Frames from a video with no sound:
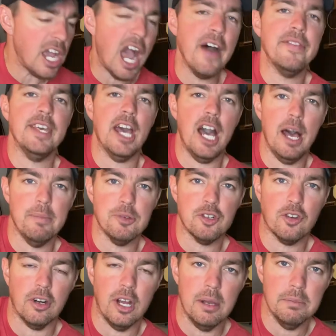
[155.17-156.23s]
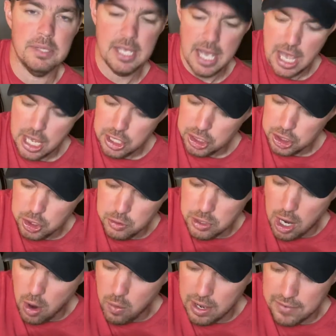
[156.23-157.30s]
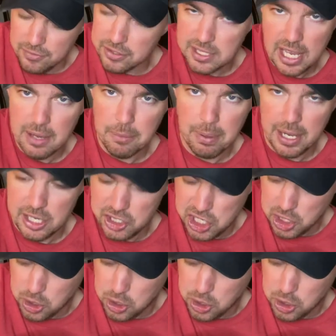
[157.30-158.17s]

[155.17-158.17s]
on the up strums, you don't, if you say you're playing a G